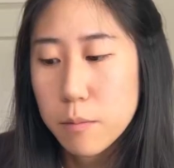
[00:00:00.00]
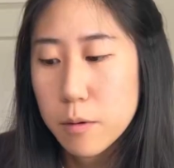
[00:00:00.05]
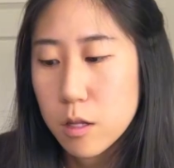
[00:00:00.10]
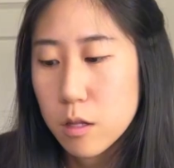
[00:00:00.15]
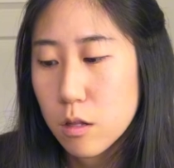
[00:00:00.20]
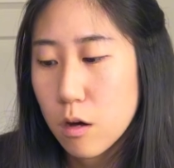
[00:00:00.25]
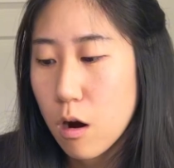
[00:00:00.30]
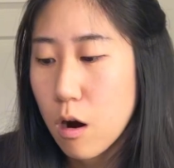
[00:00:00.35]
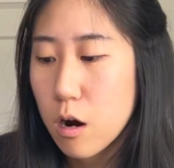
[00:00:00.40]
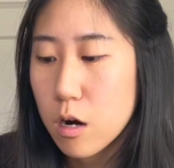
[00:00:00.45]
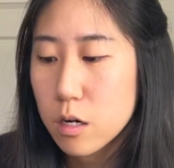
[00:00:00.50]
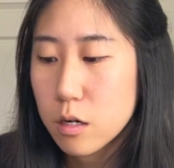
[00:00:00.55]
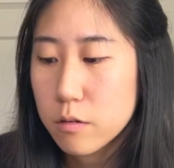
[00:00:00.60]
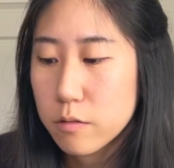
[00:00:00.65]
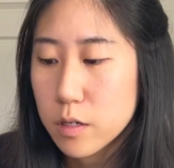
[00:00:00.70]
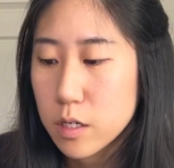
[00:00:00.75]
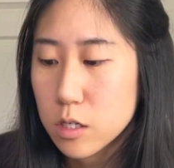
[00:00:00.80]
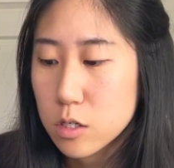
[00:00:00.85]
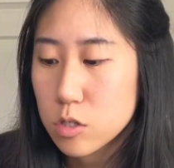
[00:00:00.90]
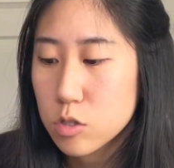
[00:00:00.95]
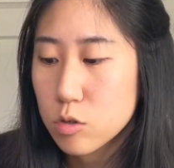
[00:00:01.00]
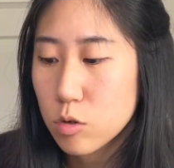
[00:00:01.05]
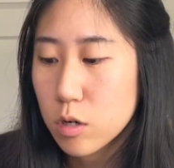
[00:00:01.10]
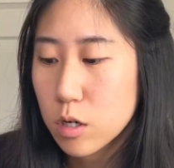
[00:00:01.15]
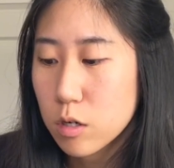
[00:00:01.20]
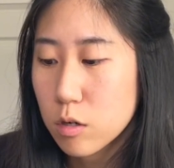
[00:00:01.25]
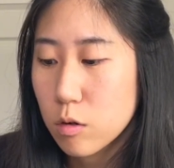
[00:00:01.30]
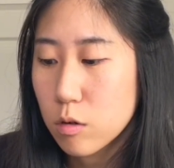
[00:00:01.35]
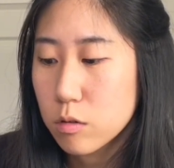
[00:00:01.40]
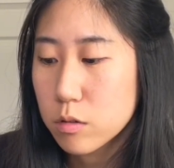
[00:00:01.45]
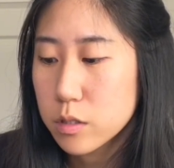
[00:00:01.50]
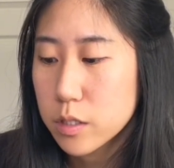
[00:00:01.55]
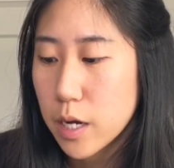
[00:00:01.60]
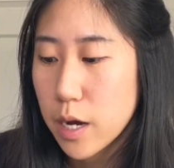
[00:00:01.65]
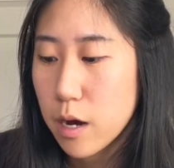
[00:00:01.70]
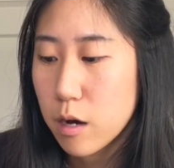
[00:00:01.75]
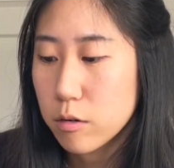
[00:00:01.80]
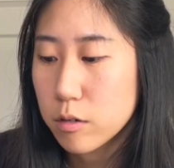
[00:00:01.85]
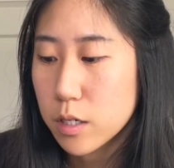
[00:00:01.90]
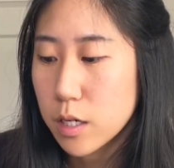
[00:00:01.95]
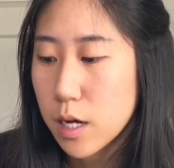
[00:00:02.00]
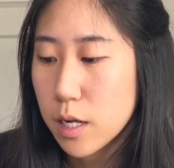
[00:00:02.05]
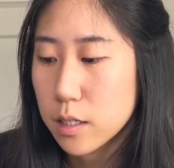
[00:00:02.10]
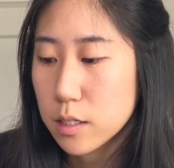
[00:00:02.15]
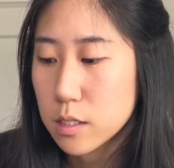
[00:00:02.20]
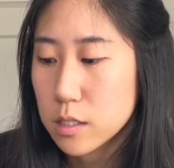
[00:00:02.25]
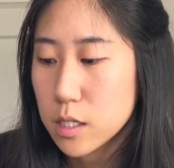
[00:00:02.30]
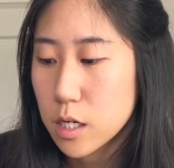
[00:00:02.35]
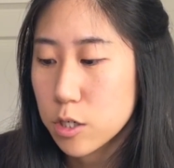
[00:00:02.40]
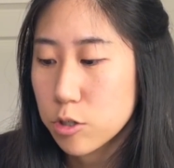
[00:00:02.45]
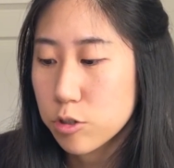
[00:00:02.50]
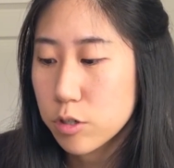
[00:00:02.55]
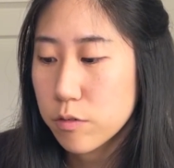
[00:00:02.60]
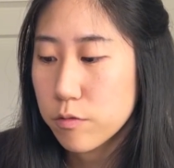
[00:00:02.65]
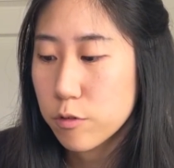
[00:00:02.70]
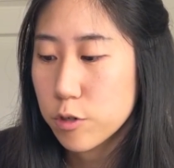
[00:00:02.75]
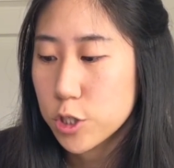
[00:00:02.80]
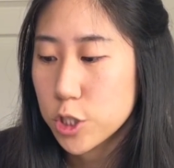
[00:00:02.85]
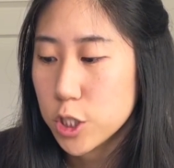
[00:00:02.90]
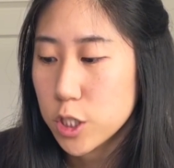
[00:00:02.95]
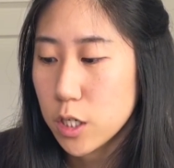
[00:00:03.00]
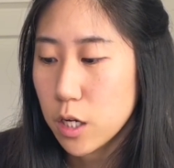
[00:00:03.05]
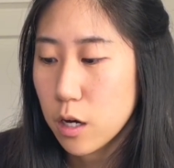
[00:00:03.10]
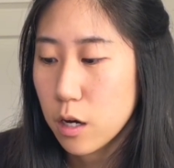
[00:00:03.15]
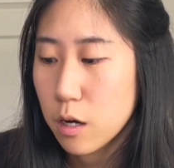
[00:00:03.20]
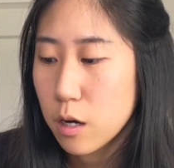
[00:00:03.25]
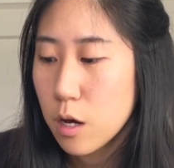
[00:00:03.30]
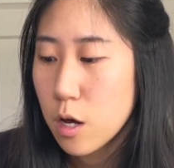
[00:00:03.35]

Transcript: in the heart of historic Old Town, Alexandria, Virginia.